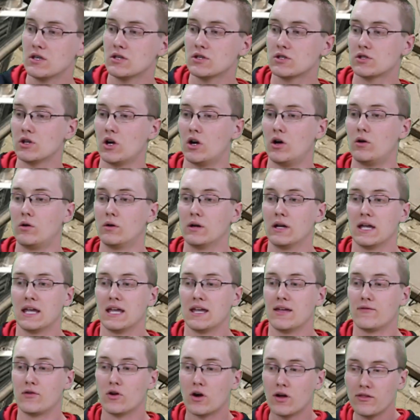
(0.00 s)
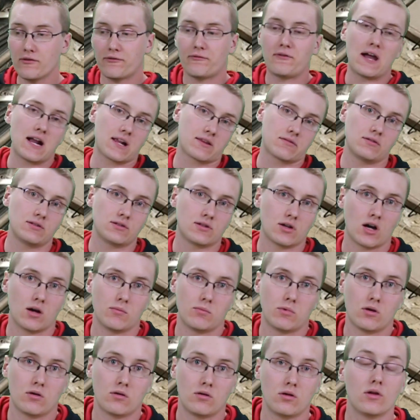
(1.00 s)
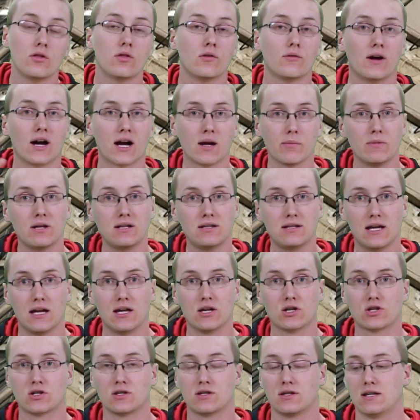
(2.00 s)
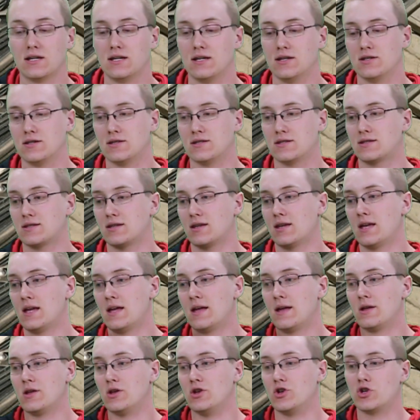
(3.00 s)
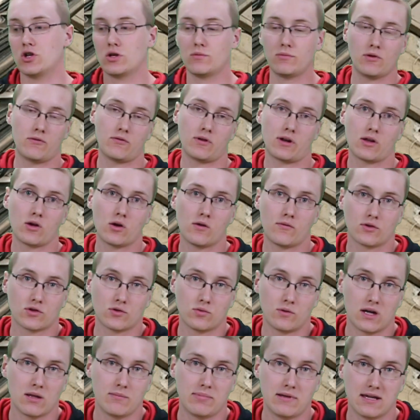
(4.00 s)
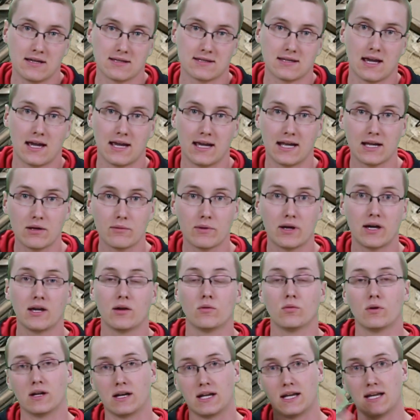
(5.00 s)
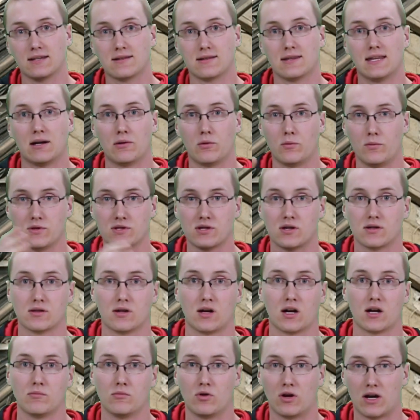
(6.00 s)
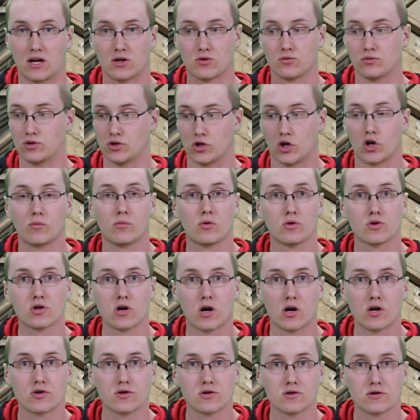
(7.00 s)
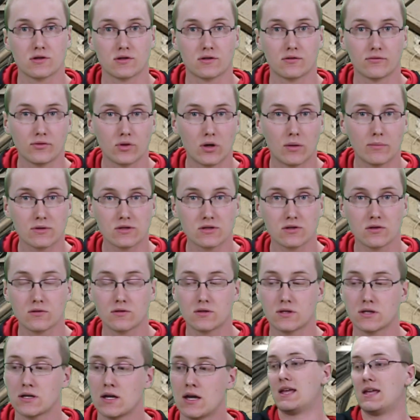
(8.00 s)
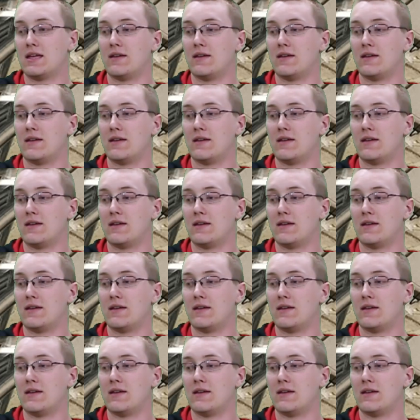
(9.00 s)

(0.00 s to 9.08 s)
So if you're on the factory turbo, the recommendation is you shouldn't be running over 20 psi anyway. We're going to get to that when we start talking about actual turbochargers in a few episodes.